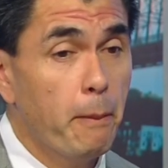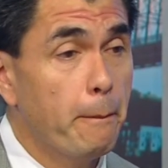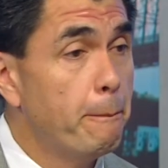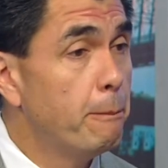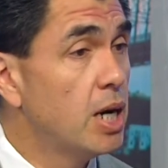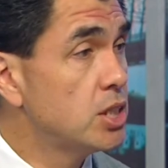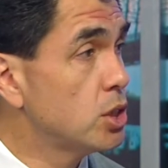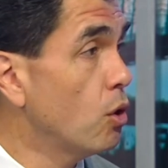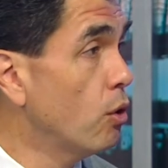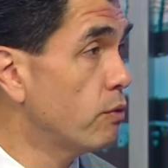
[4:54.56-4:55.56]
much
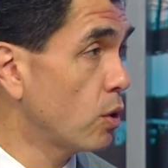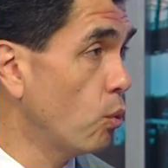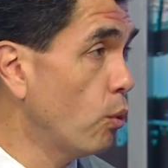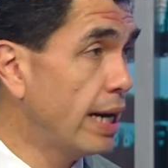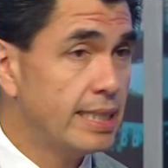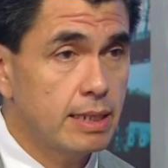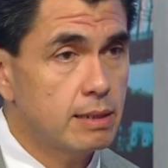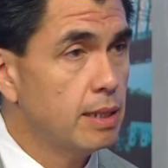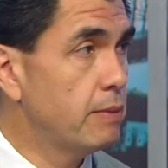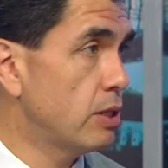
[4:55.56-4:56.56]
overweight than
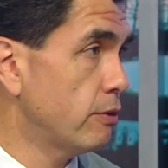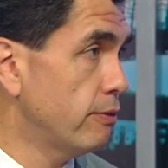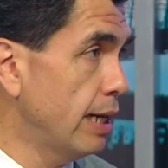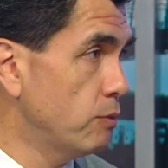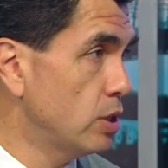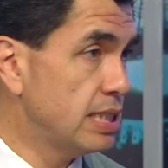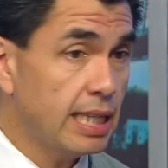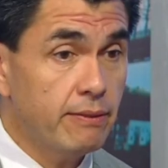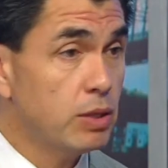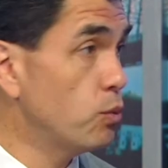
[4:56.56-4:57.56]
some other families,
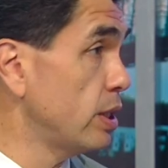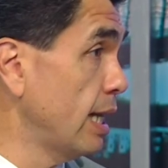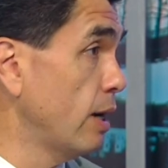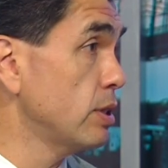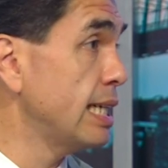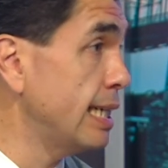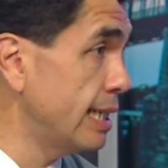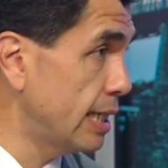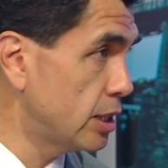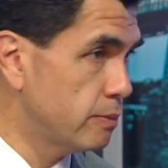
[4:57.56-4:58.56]
even without
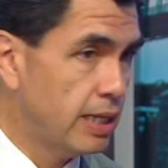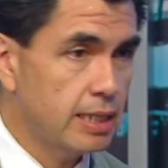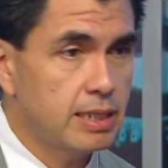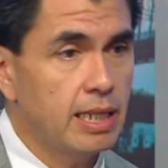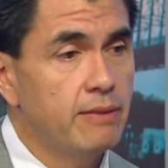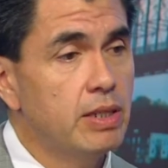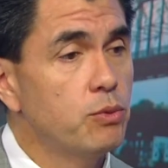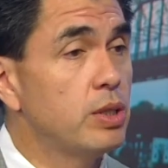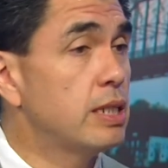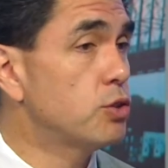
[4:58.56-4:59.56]
eating as much, even
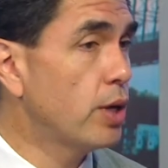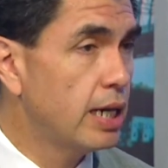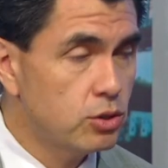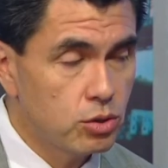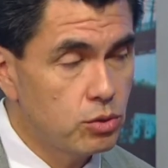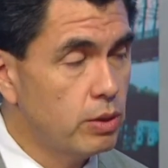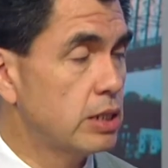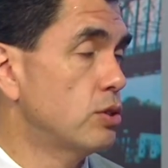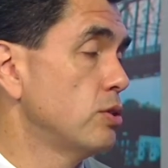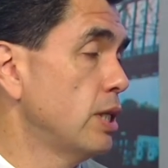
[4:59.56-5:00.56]
with trying to do
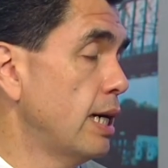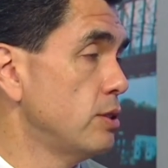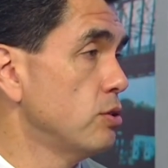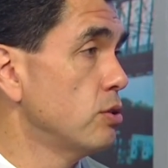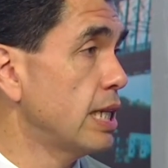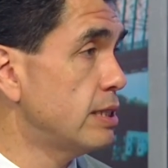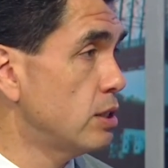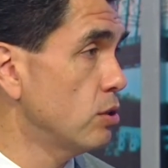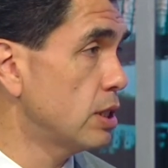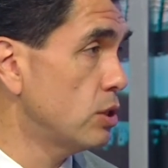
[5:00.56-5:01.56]
exercise, you know, they
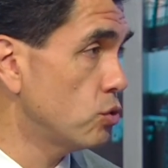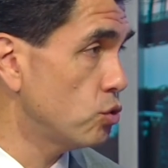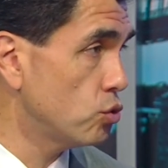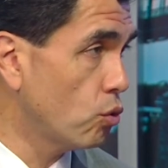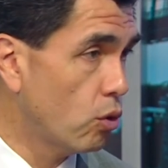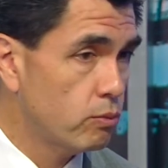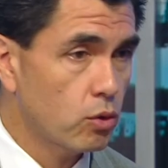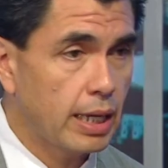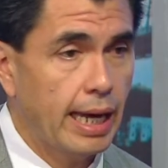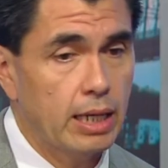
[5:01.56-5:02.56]
still tend to store more
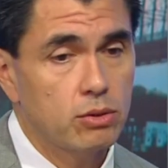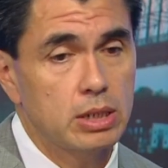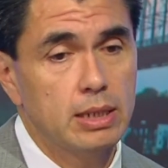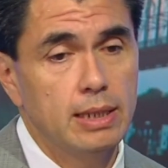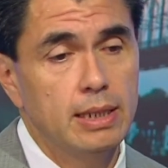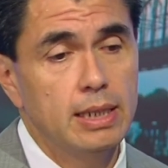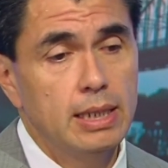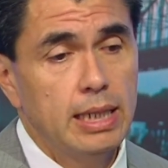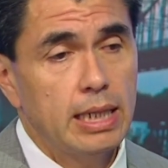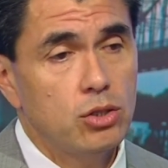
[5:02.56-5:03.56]
calories.
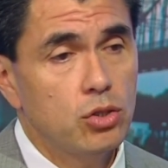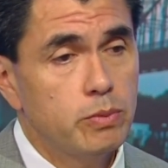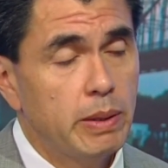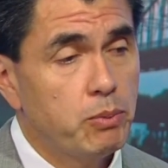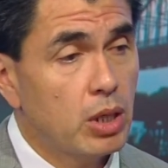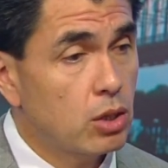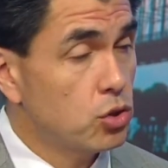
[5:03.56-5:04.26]
And those people are going